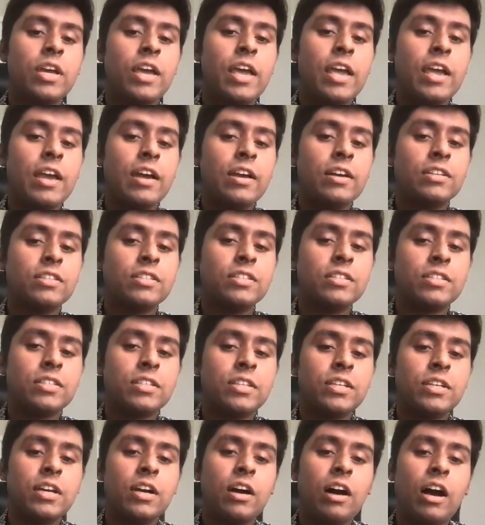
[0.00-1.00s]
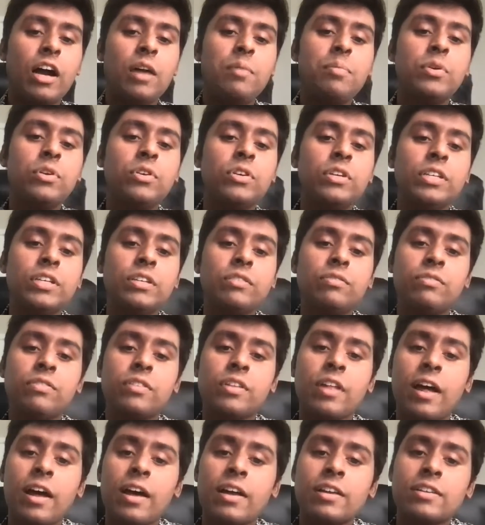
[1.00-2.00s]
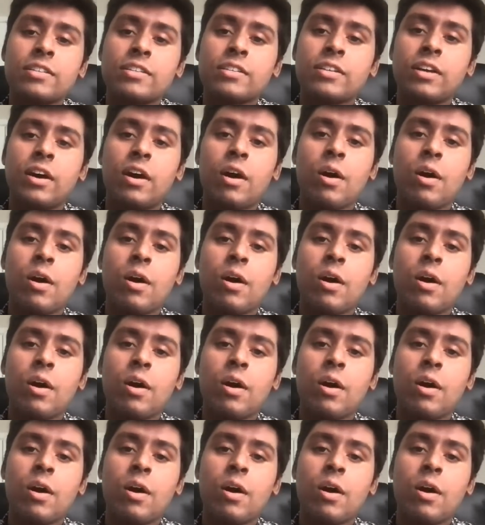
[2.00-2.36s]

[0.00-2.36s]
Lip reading: And I believe that